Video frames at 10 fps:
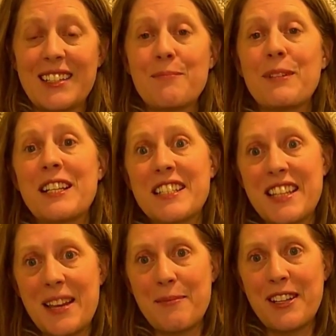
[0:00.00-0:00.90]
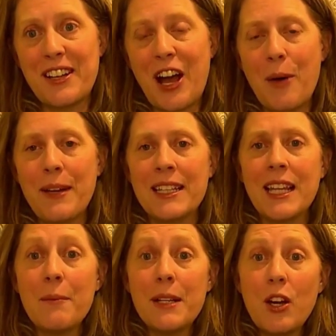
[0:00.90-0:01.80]
Please send me a comment.
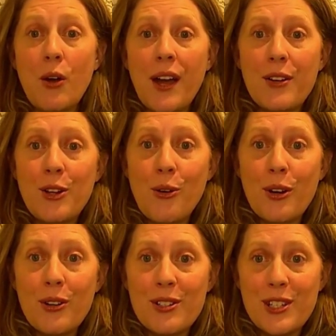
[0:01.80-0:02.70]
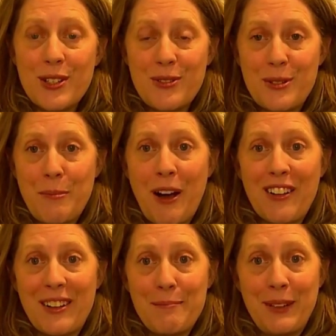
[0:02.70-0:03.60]
Let me know how you're going to use the
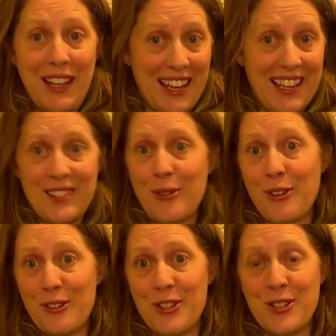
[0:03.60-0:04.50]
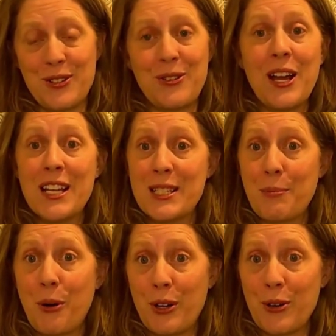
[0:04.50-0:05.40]
ball play in order to
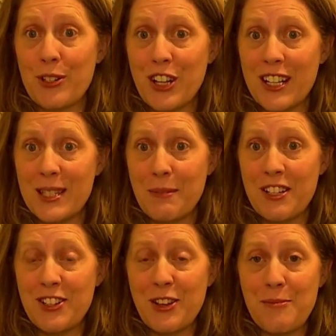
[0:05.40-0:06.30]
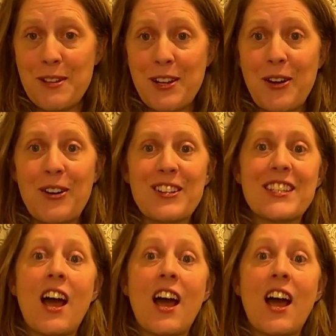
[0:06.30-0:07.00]
support your child's speech therapy goals.